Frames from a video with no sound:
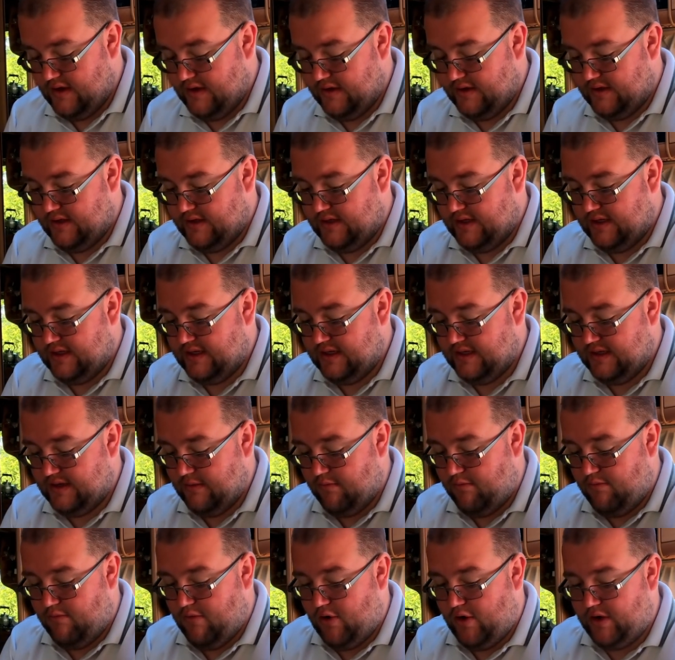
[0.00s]
So this is the
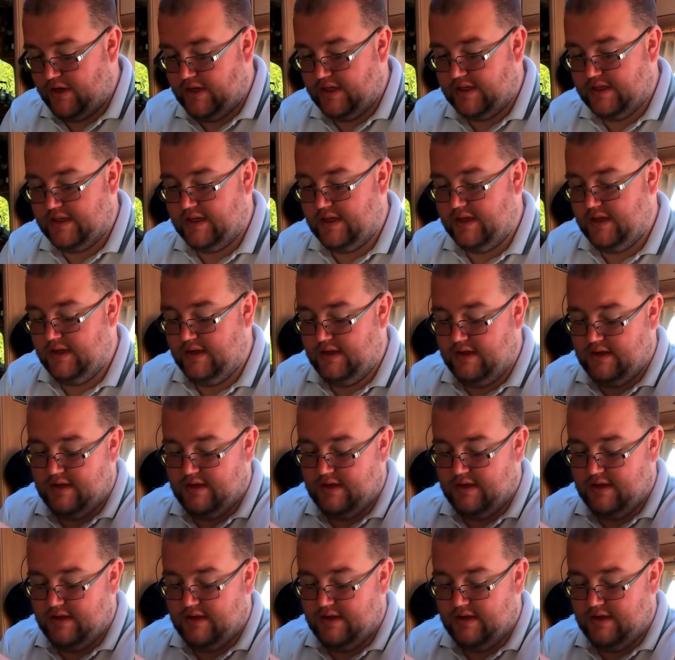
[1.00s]
monitor.